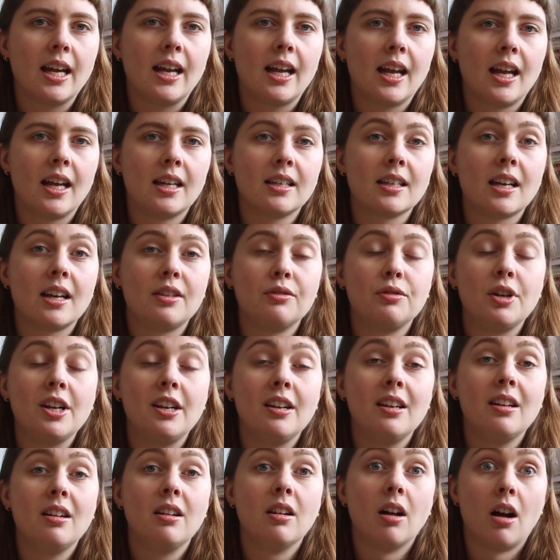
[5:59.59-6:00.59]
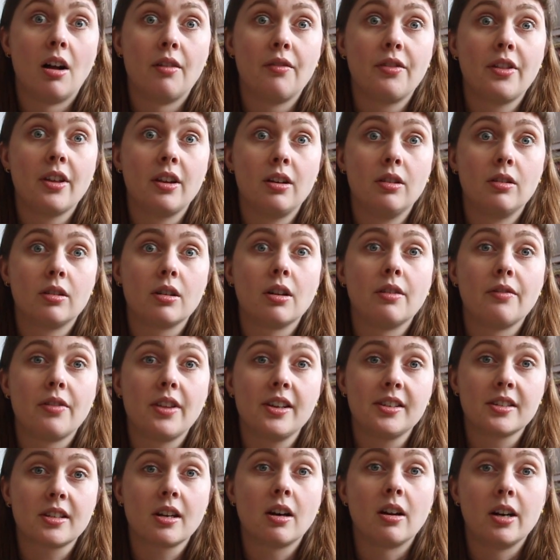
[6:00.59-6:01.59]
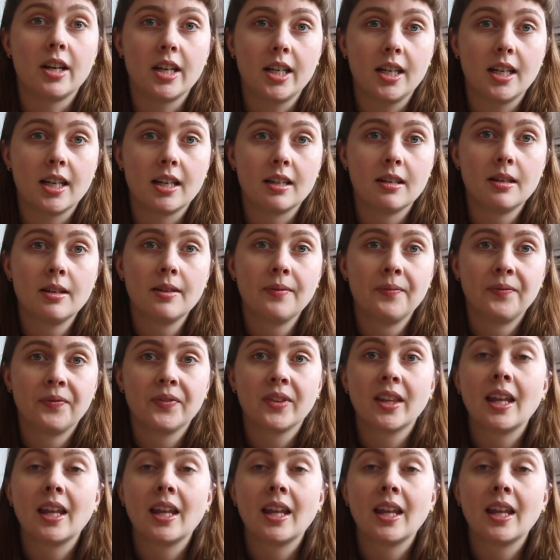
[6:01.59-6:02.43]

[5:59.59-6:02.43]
and I really love the look of this cardigan.